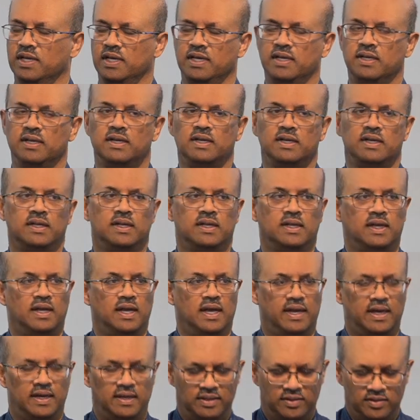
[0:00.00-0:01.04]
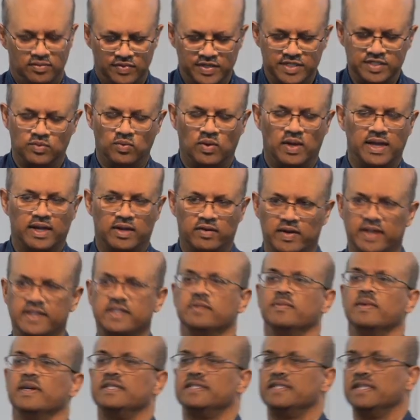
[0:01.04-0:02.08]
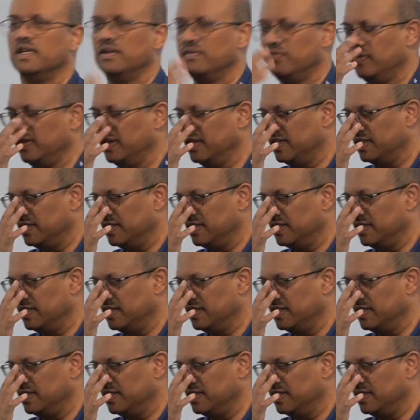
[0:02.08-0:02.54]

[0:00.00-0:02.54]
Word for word: Okay, and the reason why I corrected myself